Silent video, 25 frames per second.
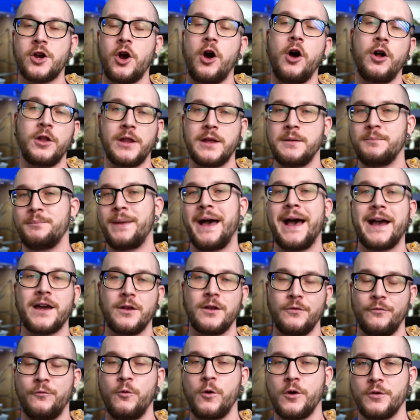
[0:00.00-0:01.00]
calling back
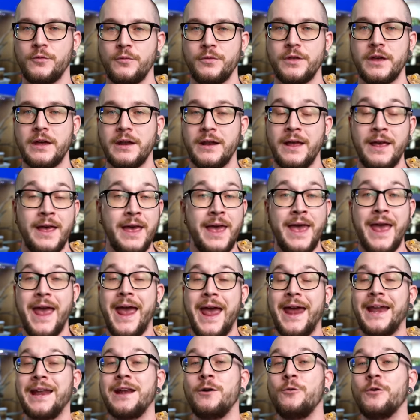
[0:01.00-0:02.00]
and forth with it.
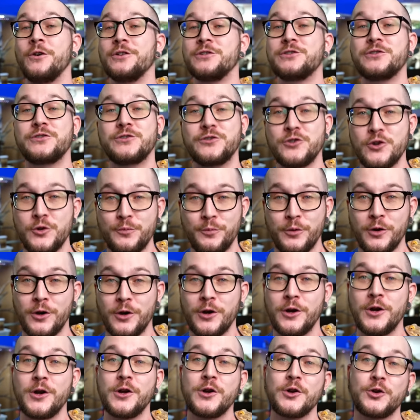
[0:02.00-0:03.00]
And it was
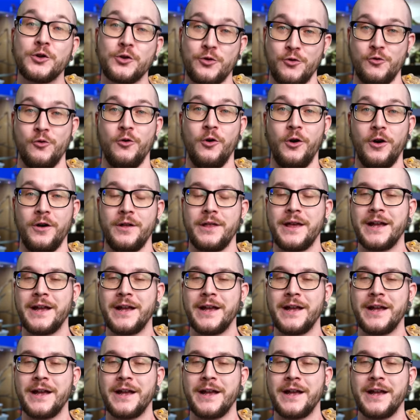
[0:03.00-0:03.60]
super cool.